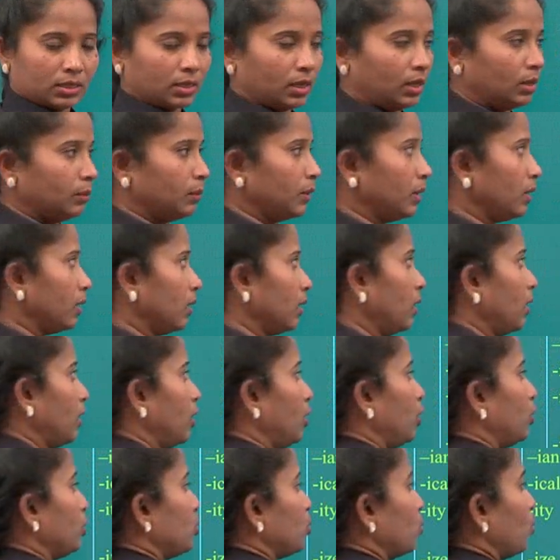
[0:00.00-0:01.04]
syllable.
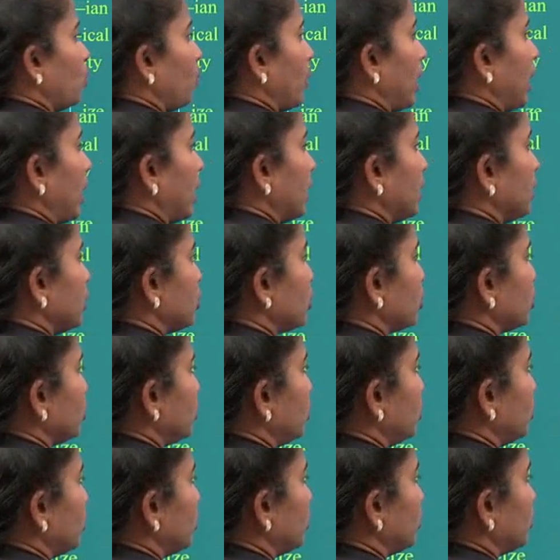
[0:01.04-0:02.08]
So 1,
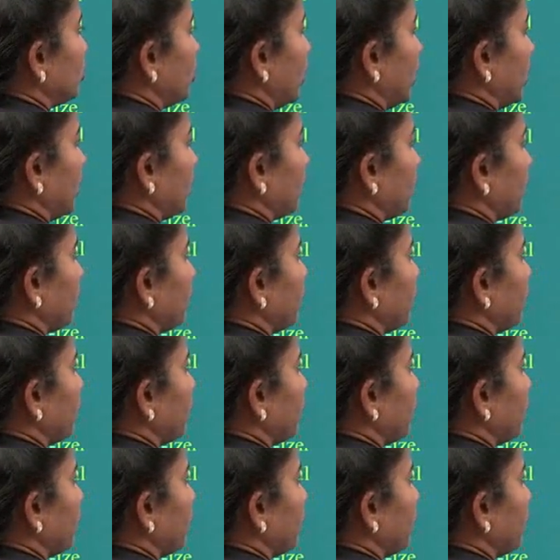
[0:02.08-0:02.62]
2, 3.